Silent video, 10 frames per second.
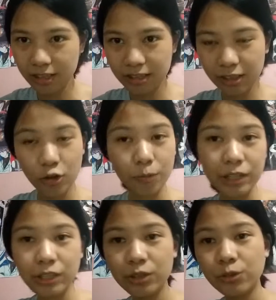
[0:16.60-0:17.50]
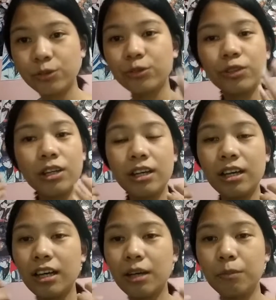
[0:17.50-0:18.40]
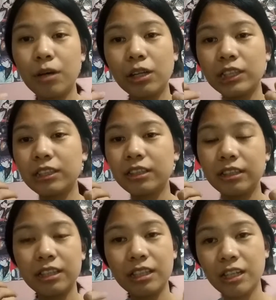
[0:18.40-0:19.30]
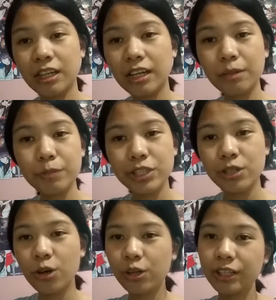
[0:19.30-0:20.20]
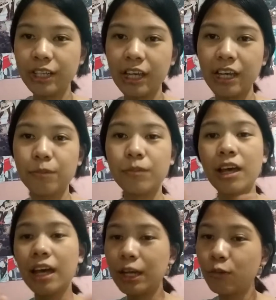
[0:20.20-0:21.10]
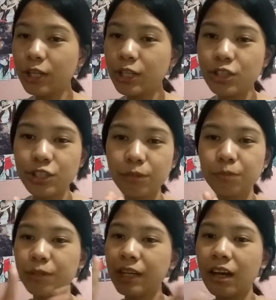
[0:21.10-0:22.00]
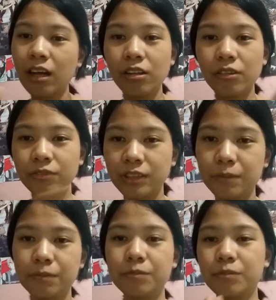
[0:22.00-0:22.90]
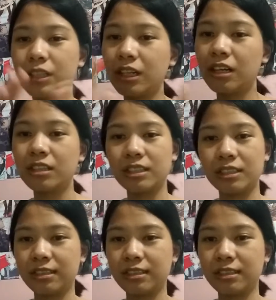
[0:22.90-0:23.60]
recommend you about the RPG horror game and why you should play all of them because,